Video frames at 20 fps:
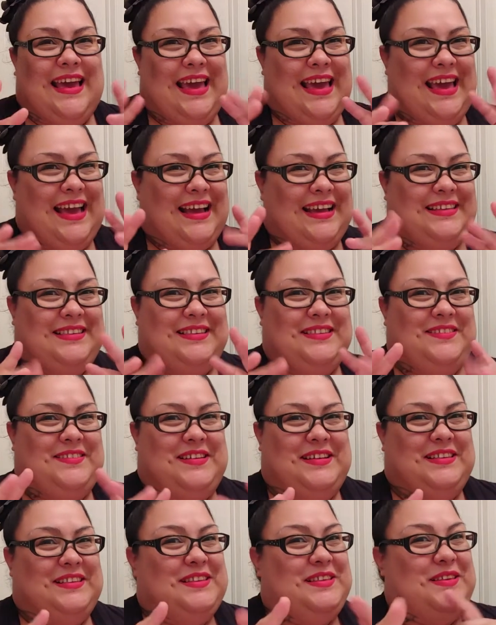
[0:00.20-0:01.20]
Hey guys, it's
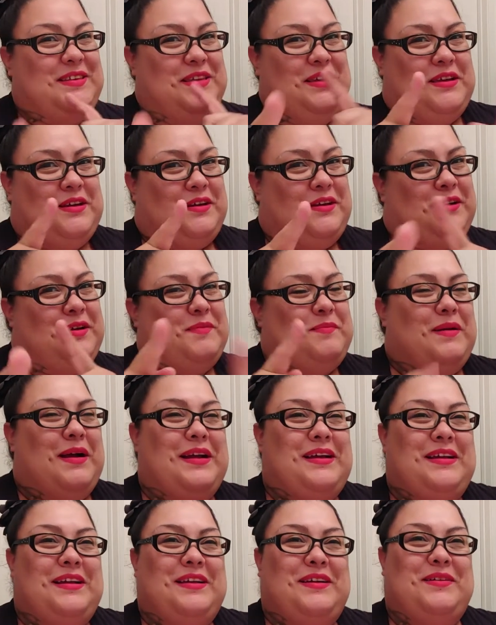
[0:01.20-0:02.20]
Gracie the Year,
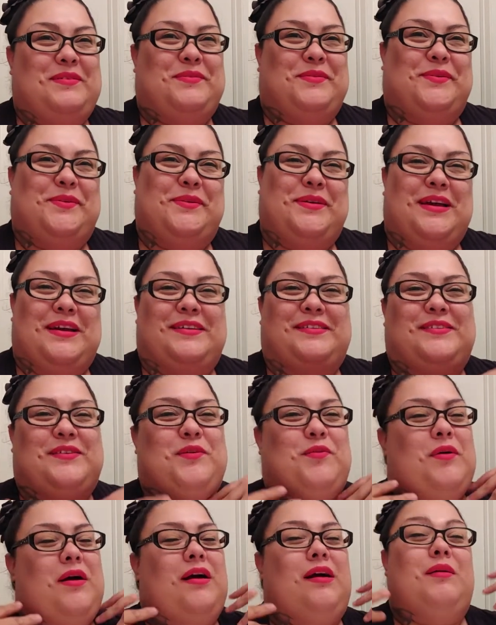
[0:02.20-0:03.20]
Bargain Guru.
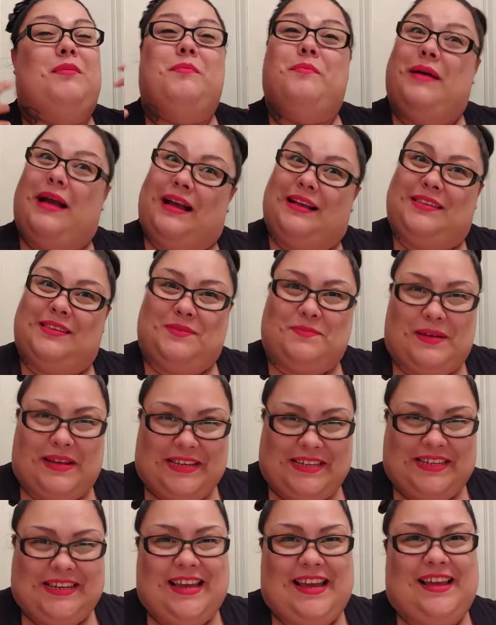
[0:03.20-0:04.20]
So welcome back to my
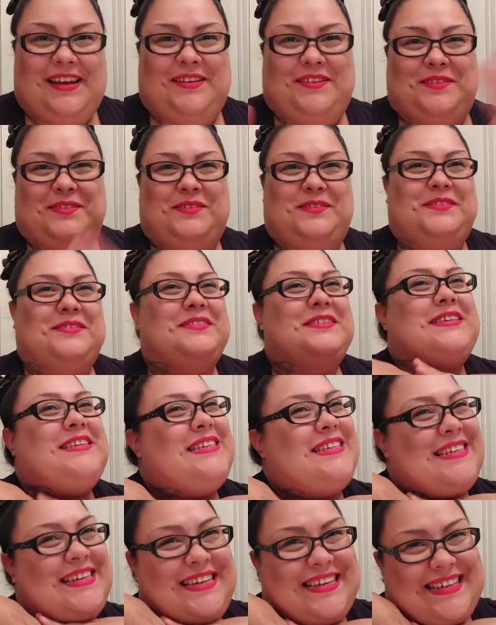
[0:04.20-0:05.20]
channel.
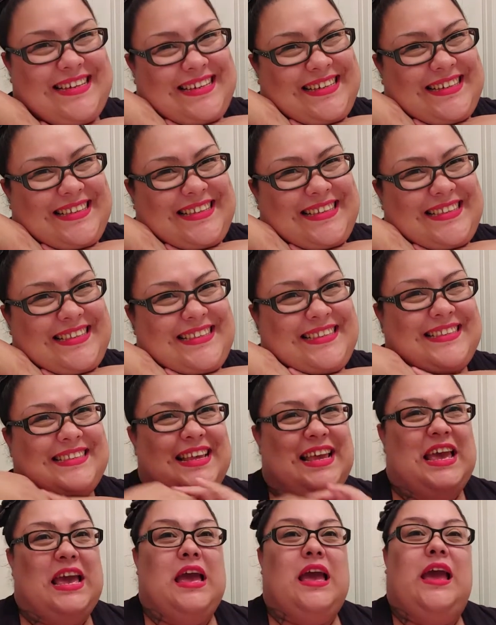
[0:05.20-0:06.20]
Cheers!
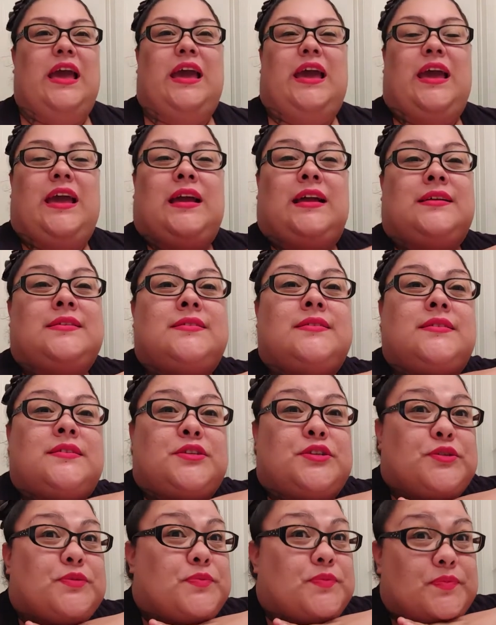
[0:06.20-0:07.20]
And
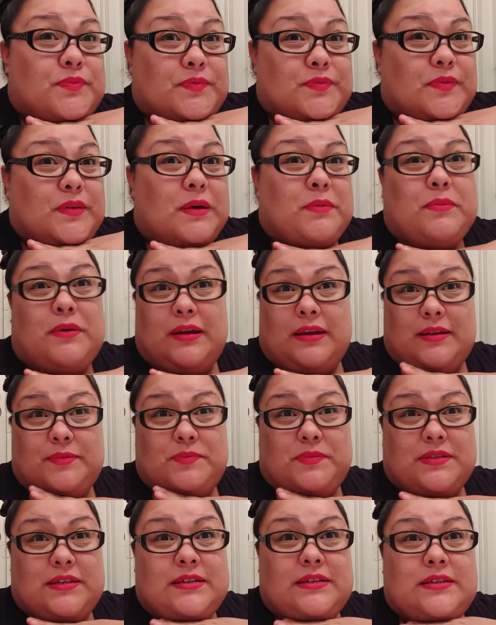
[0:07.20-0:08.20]
I'm wearing
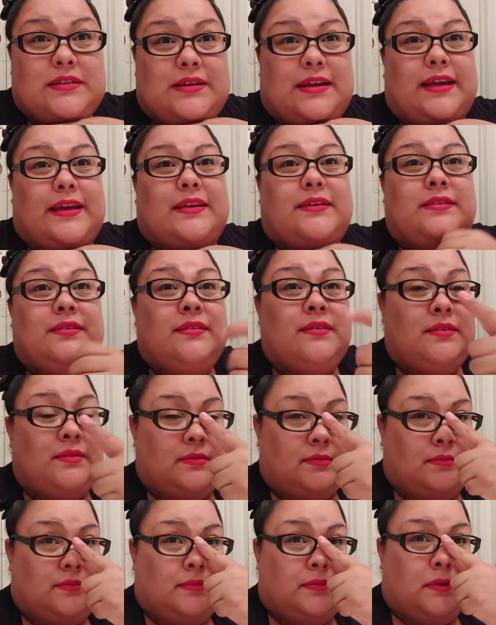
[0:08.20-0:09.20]
lipstick today.
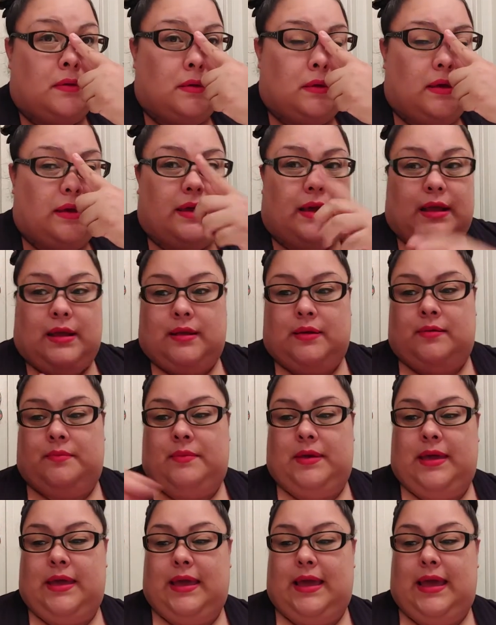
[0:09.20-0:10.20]

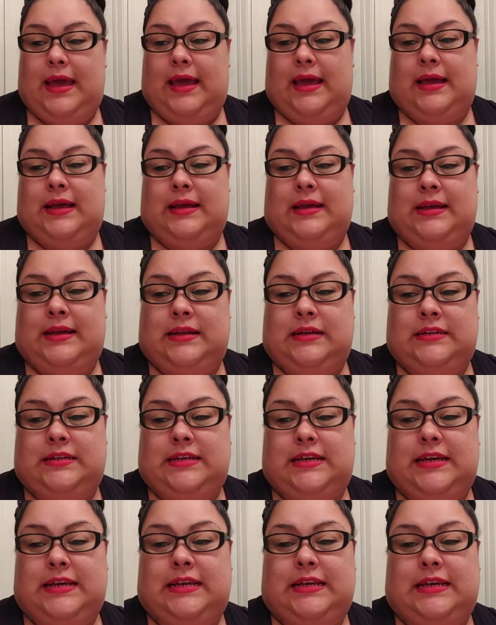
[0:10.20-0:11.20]
Um, and
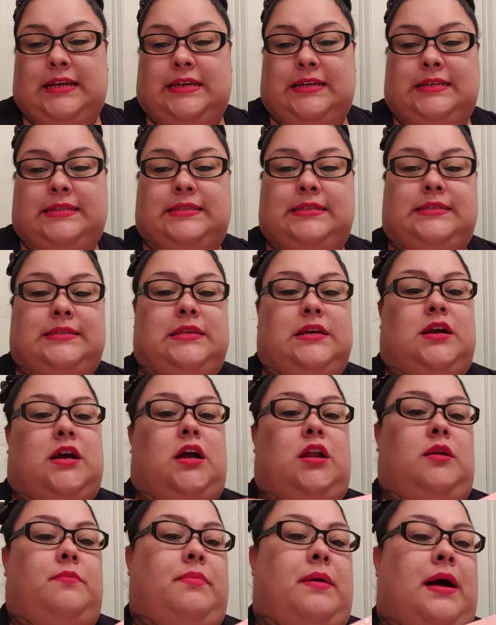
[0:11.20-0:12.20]
it is the
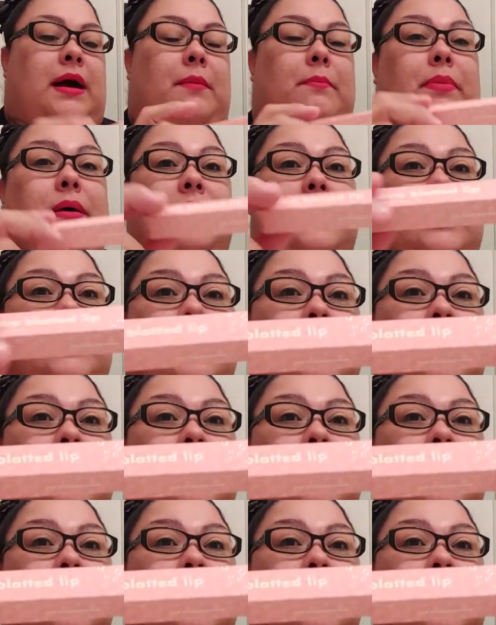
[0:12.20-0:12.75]
ColourPop.